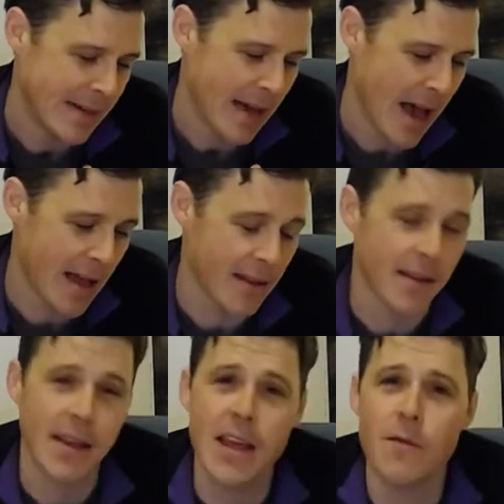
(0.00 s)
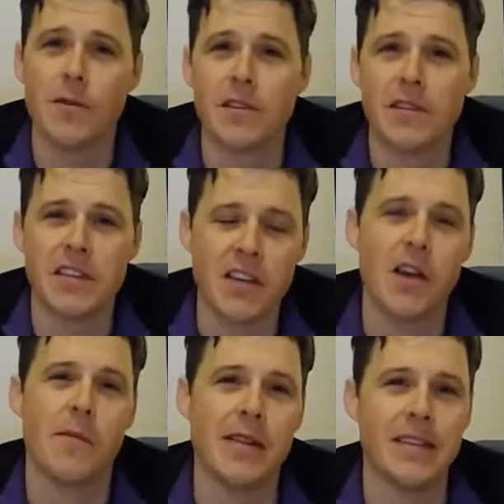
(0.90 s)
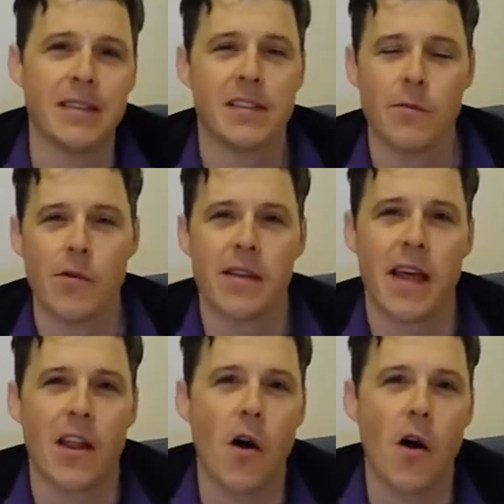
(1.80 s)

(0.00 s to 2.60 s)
And he was determined to bring that